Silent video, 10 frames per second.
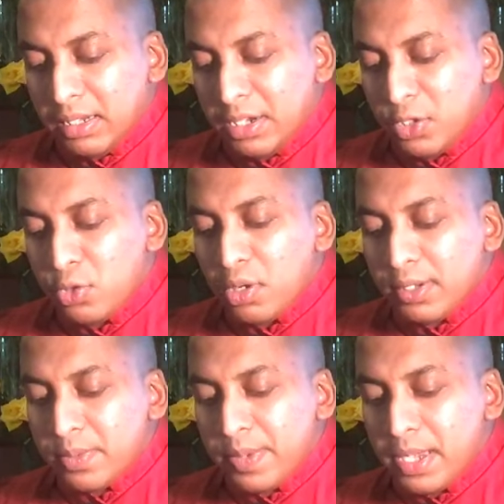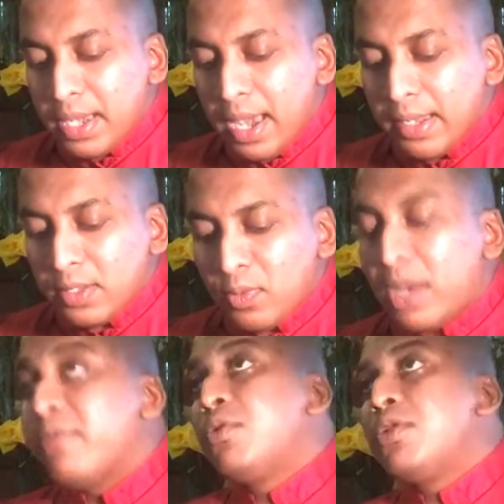Do not speak as
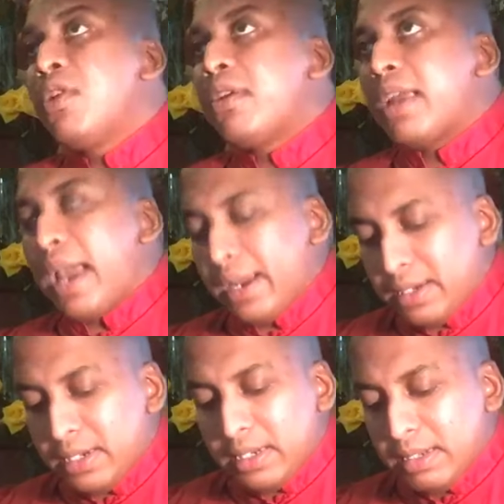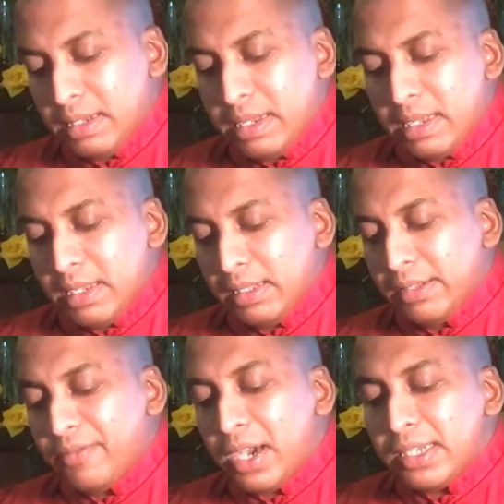one would not act.
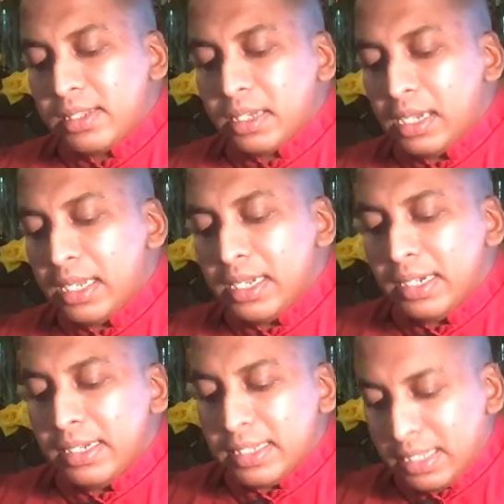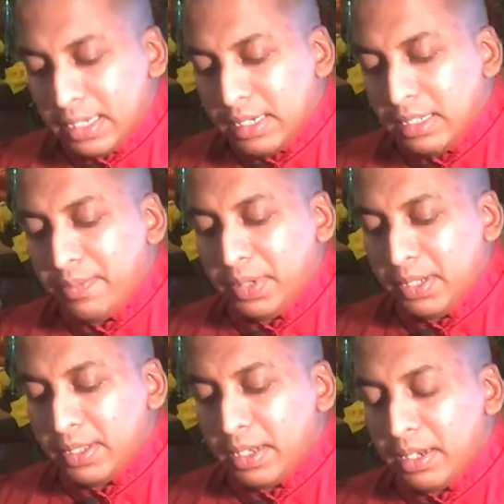The wise clearly discern the
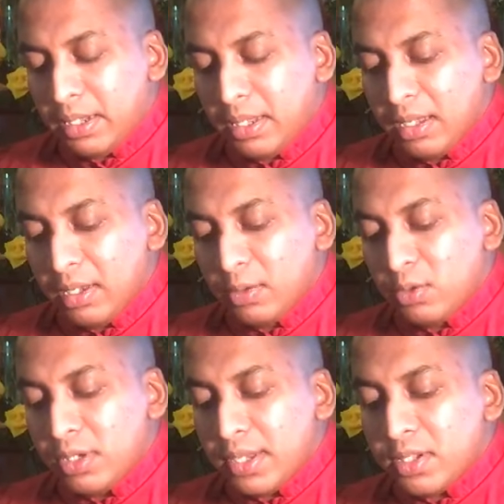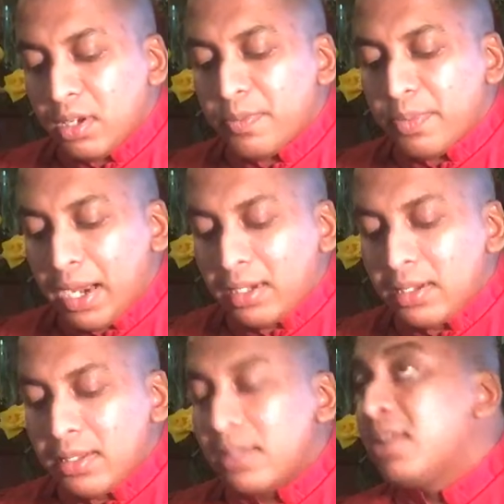person who does not
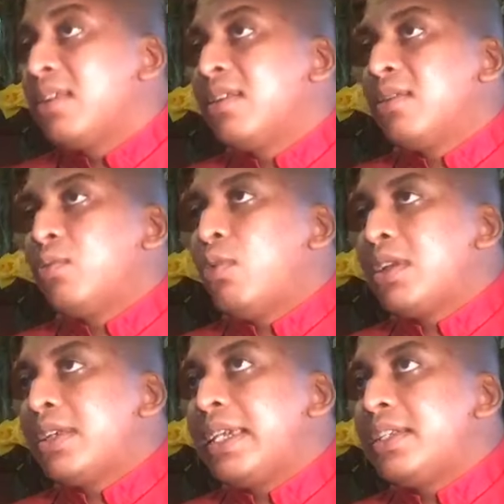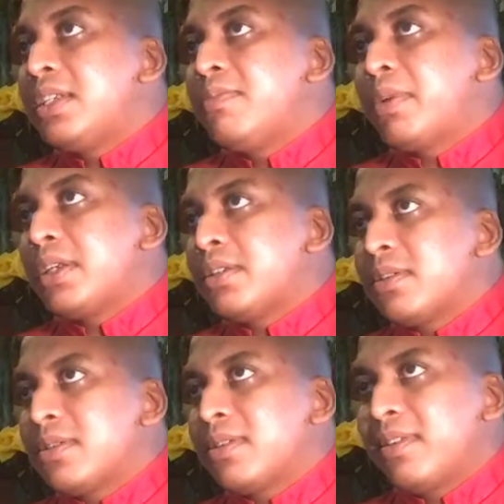practice what he she
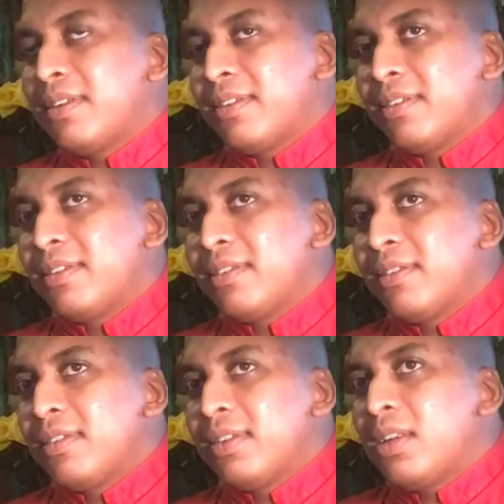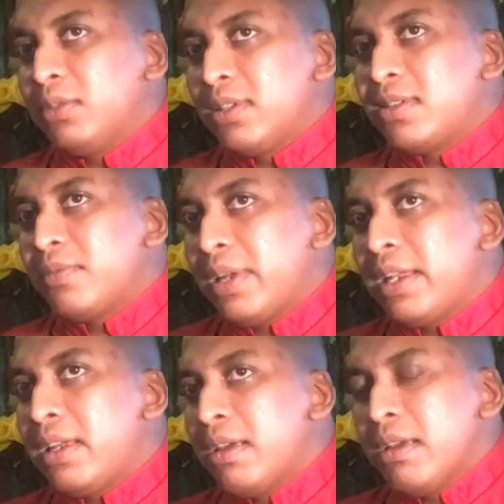preaches. Now this is a
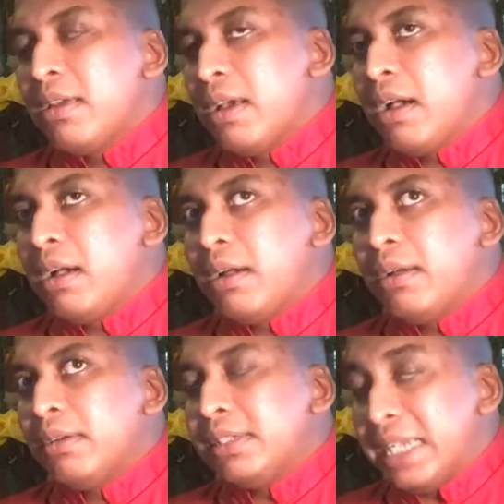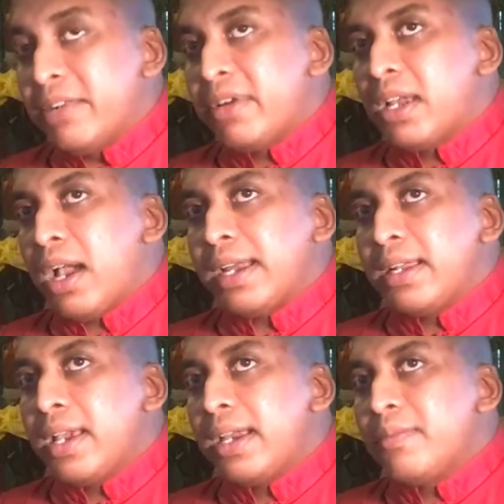very generic
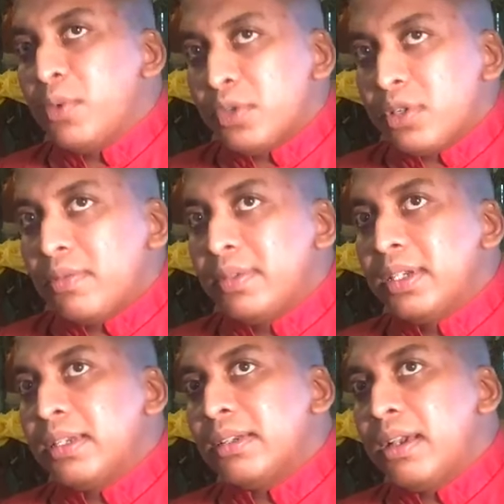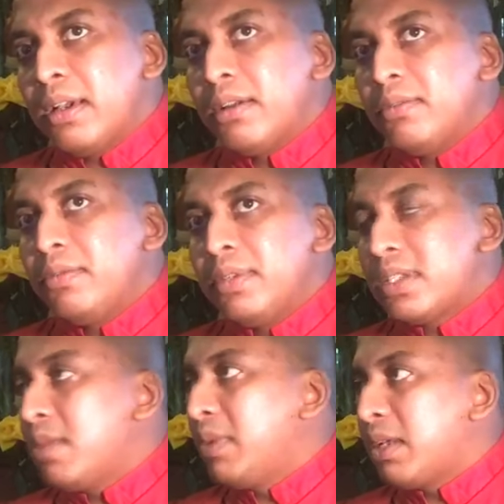idea in most of the
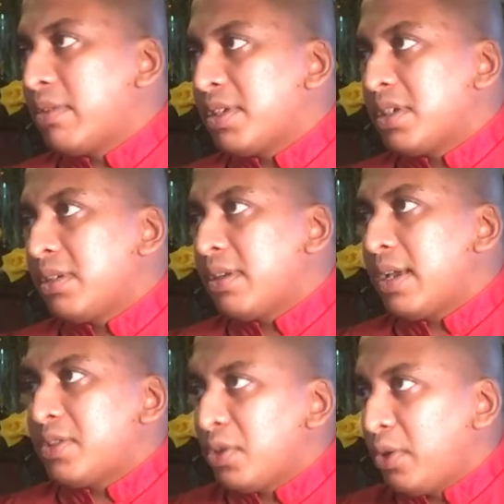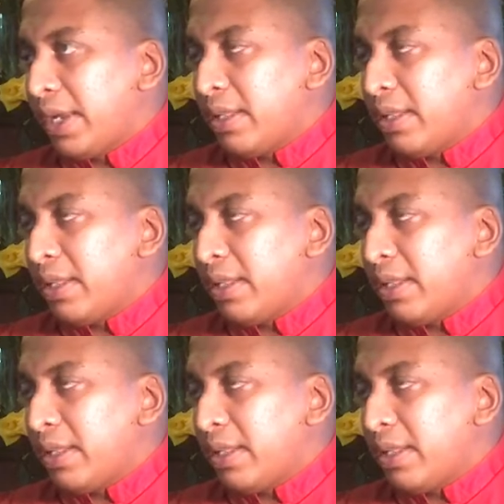wisdom literature. As you know,